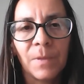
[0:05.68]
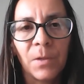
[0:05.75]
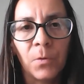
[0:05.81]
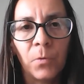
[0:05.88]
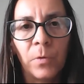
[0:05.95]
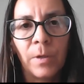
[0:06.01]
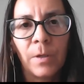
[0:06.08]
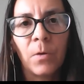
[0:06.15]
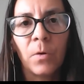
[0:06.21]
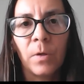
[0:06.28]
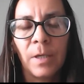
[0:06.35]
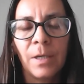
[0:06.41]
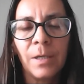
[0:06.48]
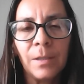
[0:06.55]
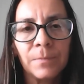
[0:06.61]
another
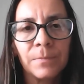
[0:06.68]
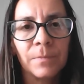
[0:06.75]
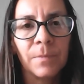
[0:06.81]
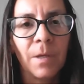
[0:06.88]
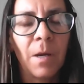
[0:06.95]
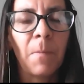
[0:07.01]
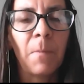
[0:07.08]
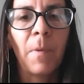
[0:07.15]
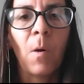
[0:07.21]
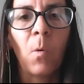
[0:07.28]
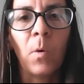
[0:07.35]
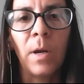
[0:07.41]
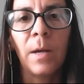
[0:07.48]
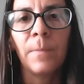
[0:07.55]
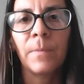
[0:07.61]
colleague. I'm
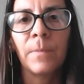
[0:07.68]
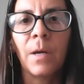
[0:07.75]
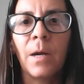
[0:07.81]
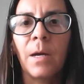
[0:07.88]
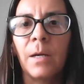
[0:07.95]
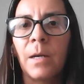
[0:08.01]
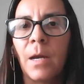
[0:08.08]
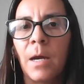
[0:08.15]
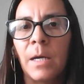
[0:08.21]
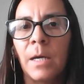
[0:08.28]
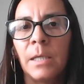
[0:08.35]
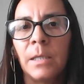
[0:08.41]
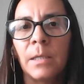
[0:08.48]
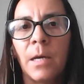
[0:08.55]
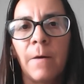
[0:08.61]
Paola, and
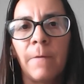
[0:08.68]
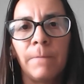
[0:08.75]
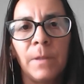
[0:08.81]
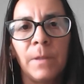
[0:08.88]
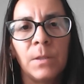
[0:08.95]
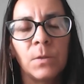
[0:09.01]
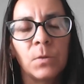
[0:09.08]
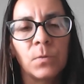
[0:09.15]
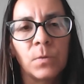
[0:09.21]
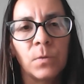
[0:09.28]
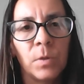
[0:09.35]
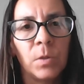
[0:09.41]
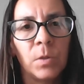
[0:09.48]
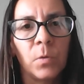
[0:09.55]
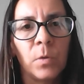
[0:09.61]
I have been
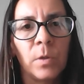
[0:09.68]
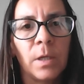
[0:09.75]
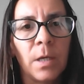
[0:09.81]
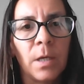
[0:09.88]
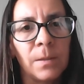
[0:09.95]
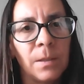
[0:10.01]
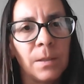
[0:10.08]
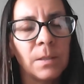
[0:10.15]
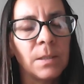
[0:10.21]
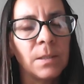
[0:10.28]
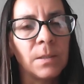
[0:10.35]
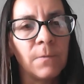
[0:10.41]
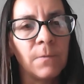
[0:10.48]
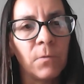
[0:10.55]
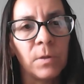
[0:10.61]
tutoring other candidates
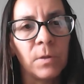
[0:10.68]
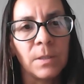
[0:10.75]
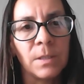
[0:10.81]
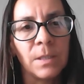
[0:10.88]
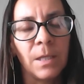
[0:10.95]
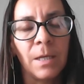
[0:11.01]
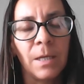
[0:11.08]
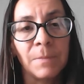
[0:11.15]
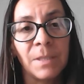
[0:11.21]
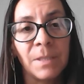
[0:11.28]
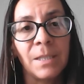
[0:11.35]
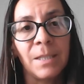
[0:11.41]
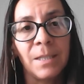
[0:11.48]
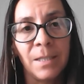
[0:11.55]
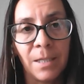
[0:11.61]
sitting for this
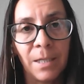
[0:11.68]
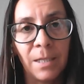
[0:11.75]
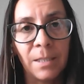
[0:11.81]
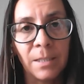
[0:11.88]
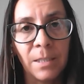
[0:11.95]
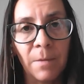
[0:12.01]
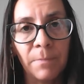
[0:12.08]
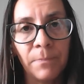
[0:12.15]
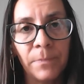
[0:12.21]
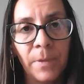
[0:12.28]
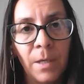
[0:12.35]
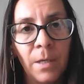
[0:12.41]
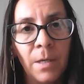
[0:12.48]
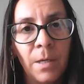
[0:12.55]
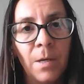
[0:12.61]
AMC clinical exam.
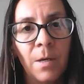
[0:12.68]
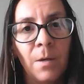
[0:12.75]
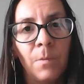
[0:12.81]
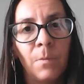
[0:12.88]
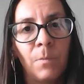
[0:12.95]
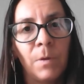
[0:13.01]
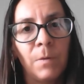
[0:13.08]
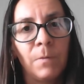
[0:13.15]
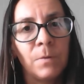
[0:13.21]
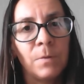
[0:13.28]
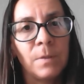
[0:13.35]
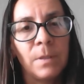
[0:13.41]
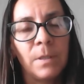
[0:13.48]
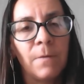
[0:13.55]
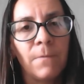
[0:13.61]

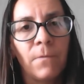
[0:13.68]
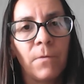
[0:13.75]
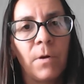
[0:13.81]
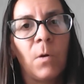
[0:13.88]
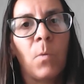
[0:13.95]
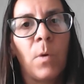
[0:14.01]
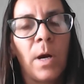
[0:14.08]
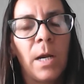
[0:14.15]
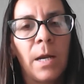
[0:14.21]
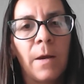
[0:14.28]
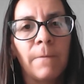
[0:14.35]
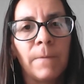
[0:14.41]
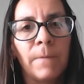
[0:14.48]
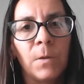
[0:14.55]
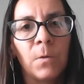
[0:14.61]
Previously, and for a while,
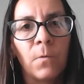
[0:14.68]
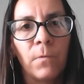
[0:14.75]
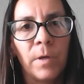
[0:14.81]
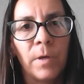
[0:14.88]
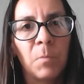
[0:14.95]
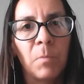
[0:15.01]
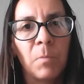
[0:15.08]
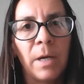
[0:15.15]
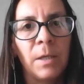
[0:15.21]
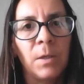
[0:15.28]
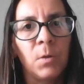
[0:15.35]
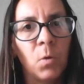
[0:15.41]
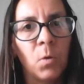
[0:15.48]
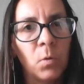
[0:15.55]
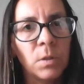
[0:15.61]
I've been offering my
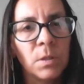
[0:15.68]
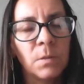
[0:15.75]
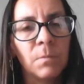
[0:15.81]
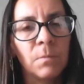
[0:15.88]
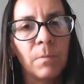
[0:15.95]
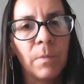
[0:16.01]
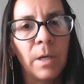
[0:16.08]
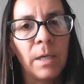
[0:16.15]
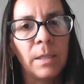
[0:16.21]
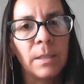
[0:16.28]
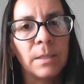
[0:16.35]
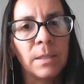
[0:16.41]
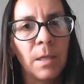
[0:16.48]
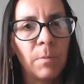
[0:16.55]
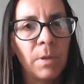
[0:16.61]
notes, my
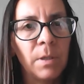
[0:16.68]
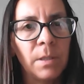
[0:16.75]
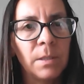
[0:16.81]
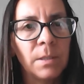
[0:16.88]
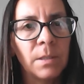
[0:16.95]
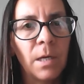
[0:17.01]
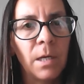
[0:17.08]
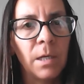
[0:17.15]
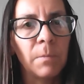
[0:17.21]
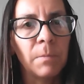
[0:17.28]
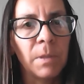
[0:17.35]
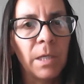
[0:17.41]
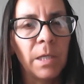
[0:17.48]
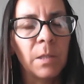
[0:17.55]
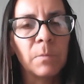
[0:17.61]
summaries, and
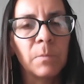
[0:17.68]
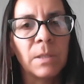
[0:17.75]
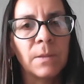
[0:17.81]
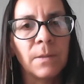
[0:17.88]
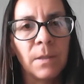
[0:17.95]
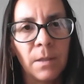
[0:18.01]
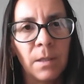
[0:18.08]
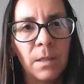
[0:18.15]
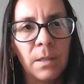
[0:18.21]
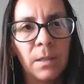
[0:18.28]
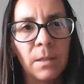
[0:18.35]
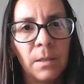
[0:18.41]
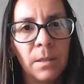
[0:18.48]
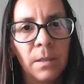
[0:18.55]
updated material.